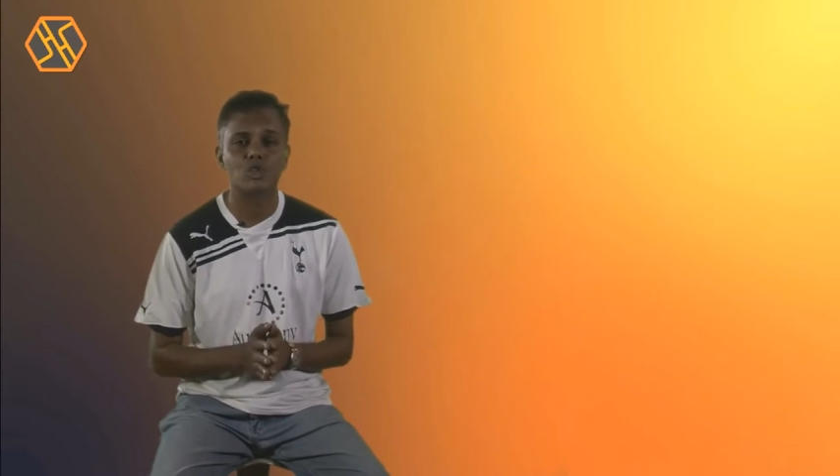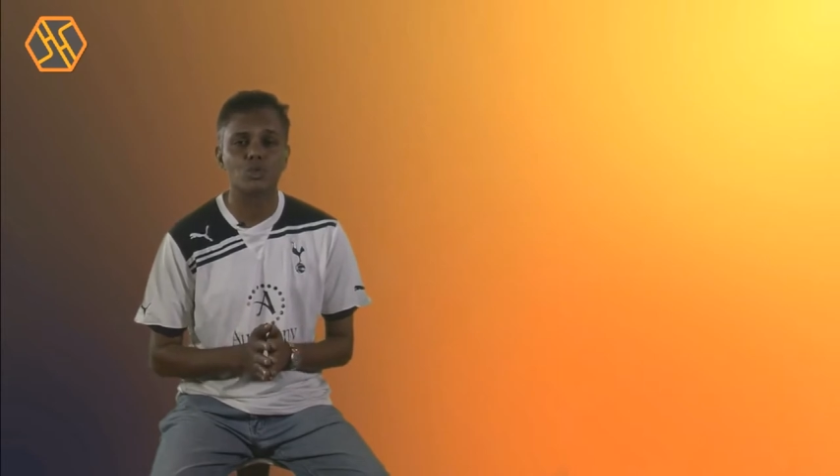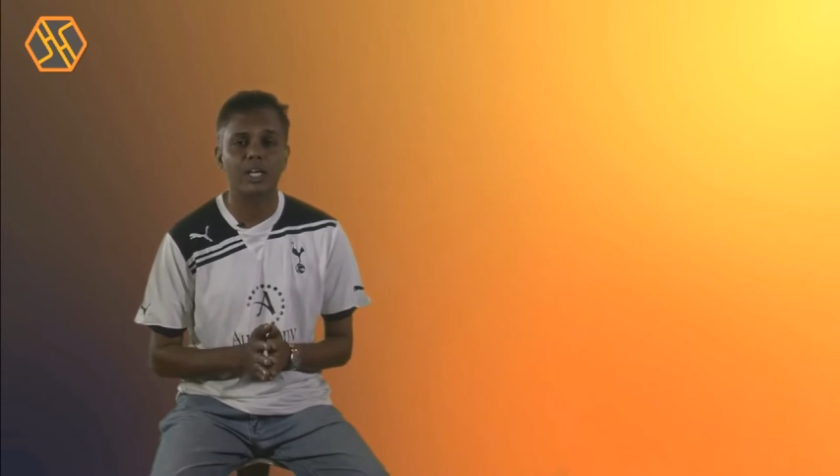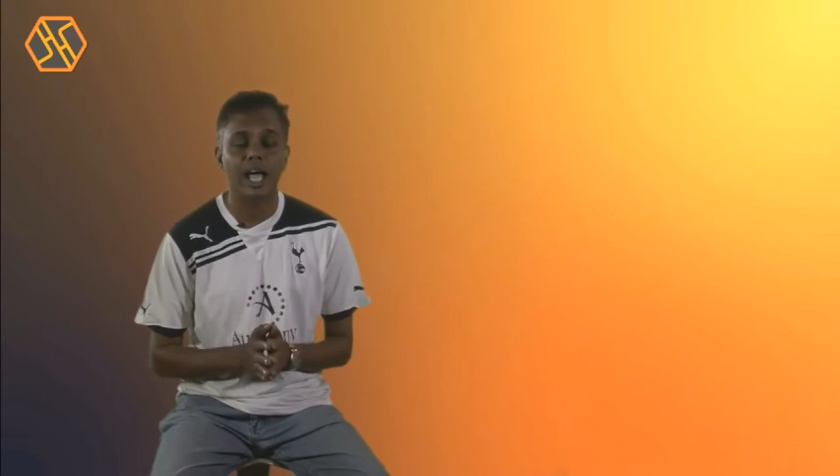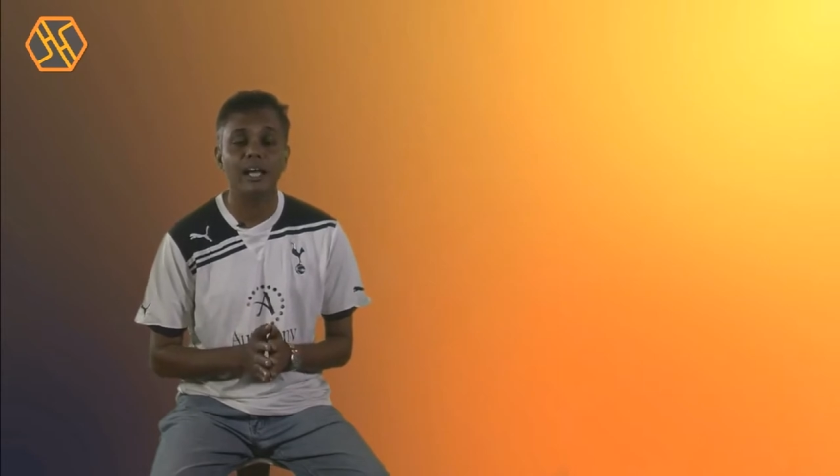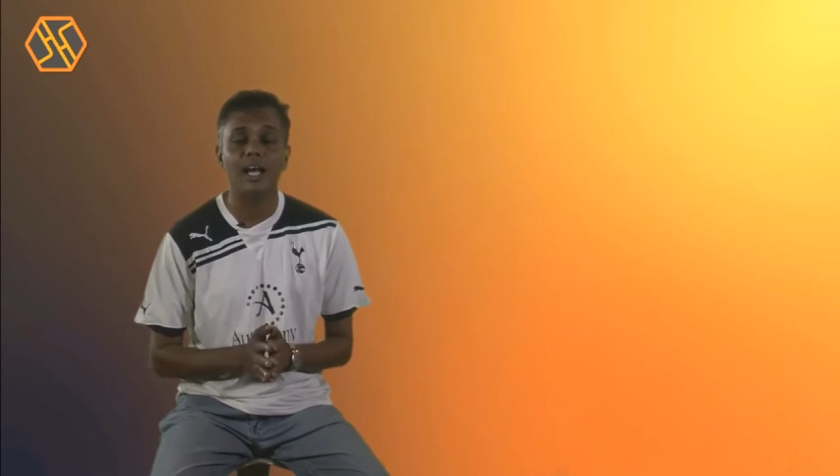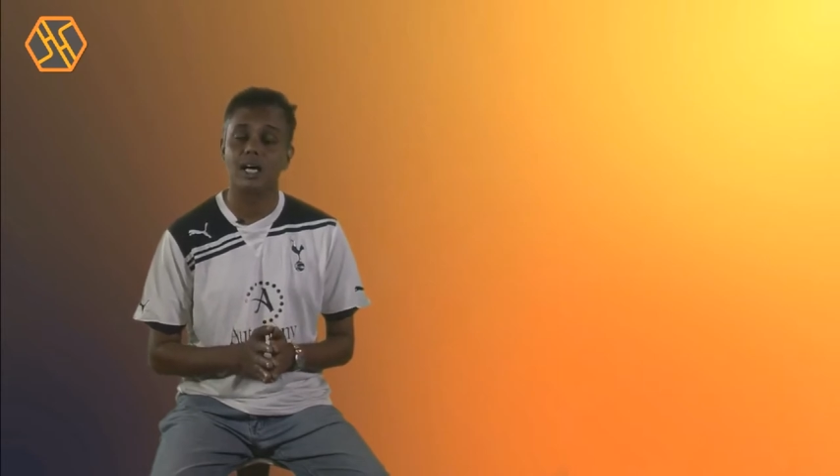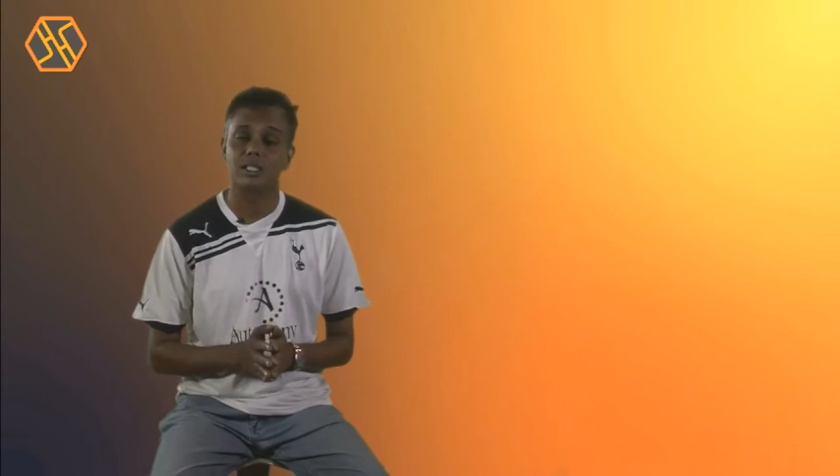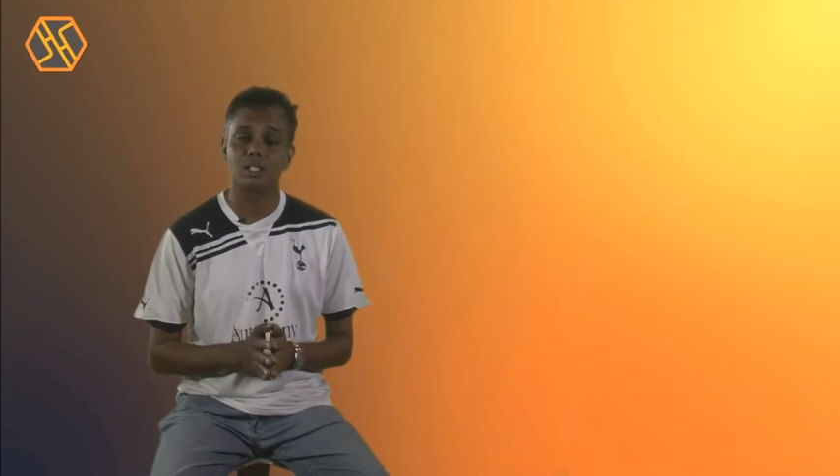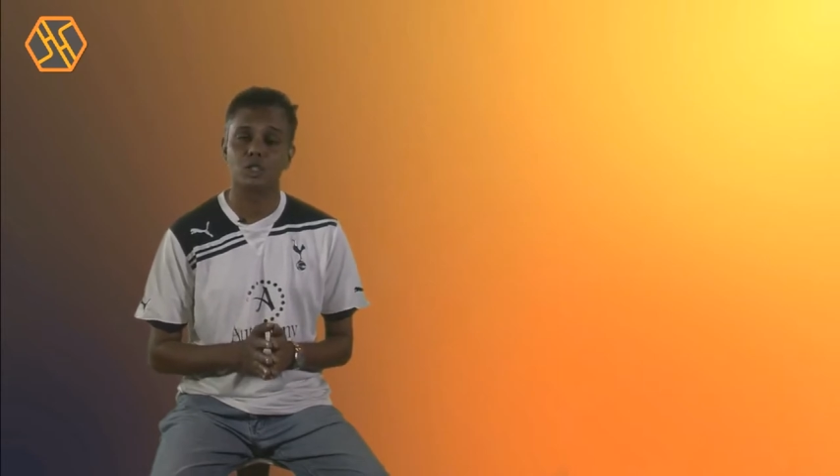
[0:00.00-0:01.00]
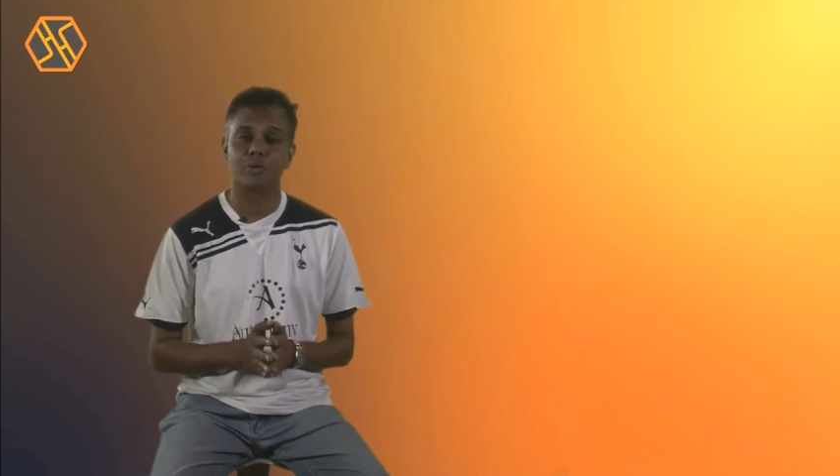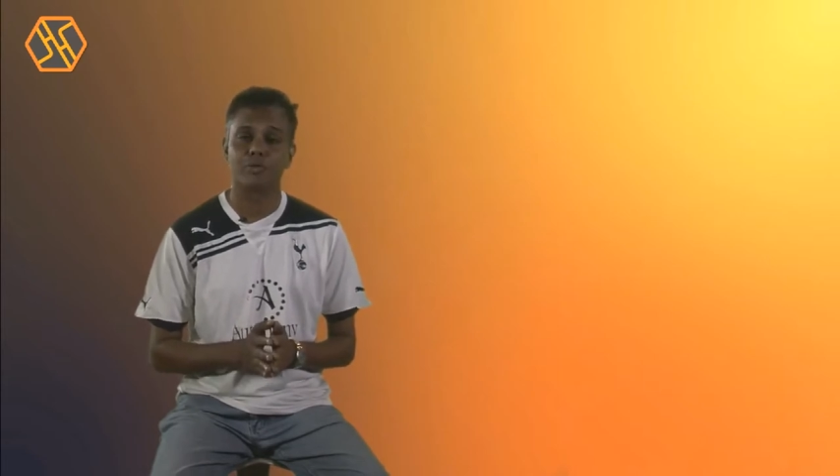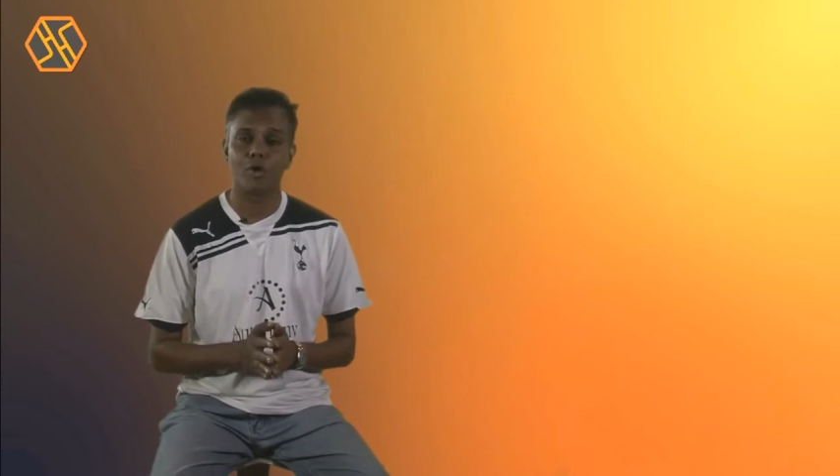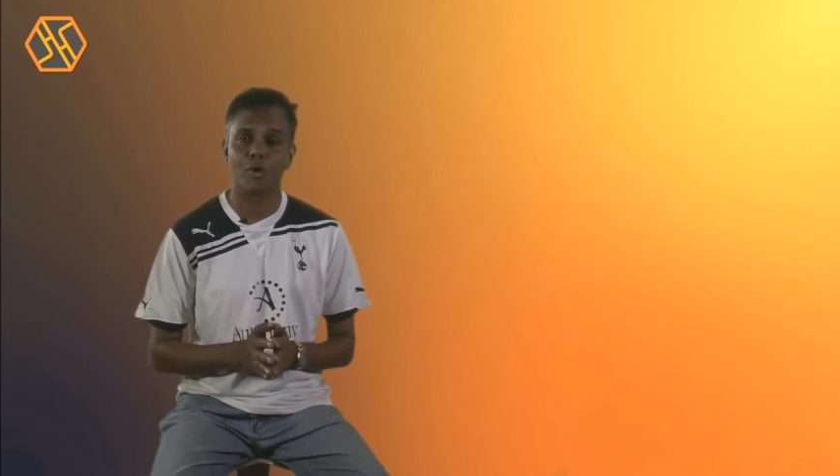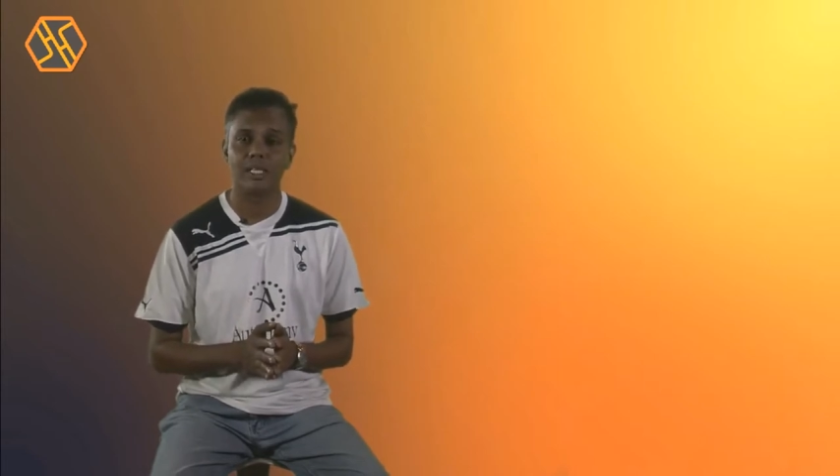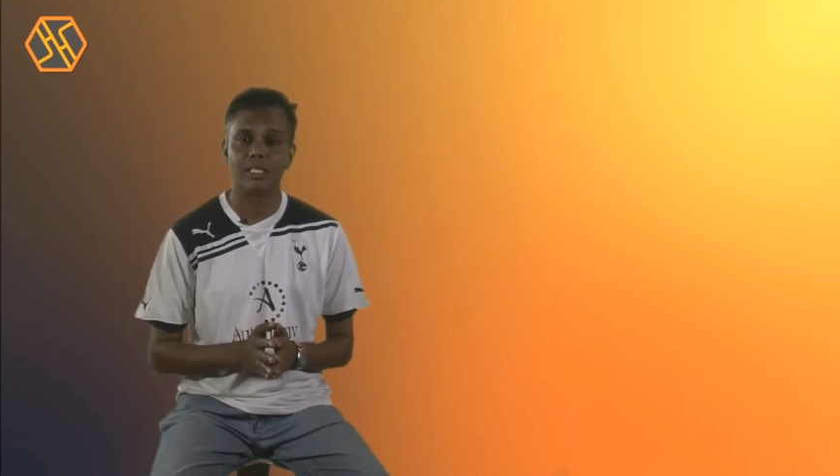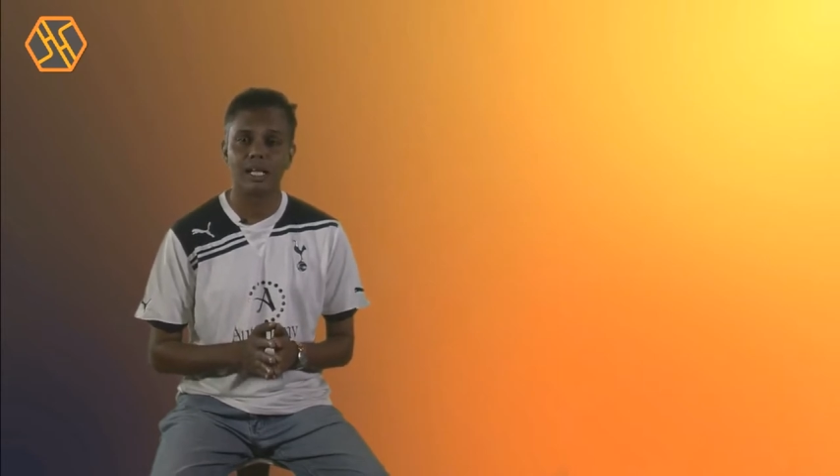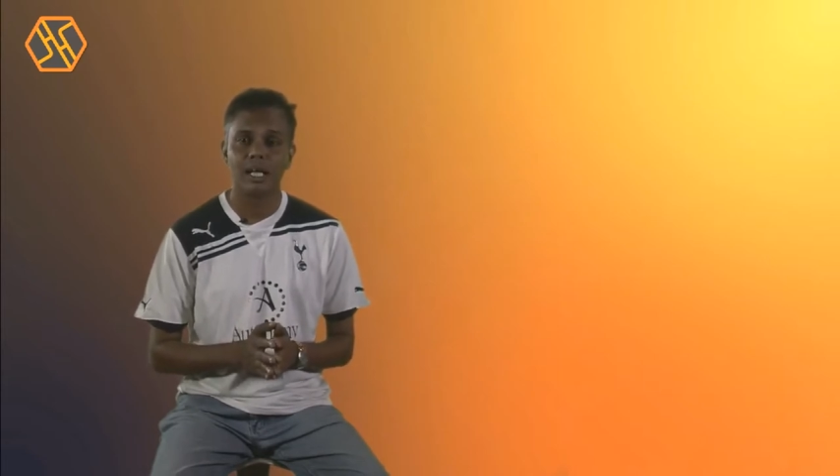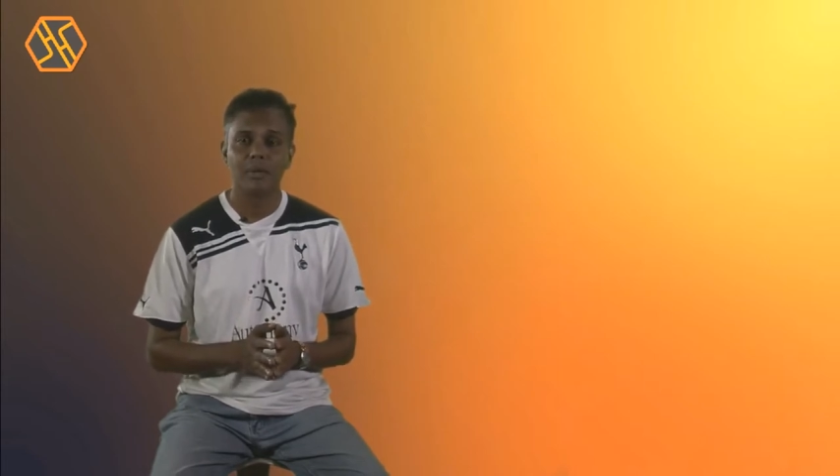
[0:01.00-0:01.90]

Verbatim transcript: win and Arsenal's performance.